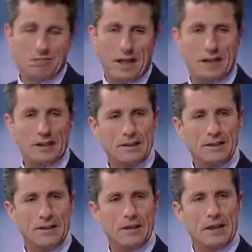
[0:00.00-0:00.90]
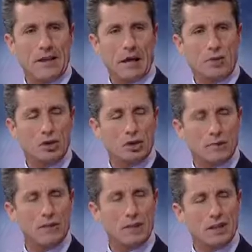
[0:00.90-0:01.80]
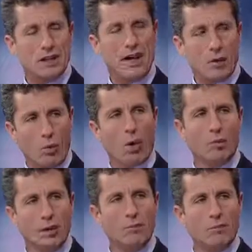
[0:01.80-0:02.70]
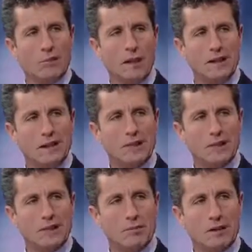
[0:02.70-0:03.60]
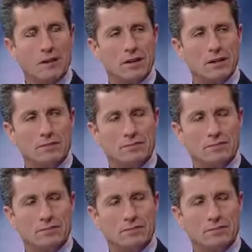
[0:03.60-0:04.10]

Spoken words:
But I'm sure somebody's had a word with him behind the scenes, but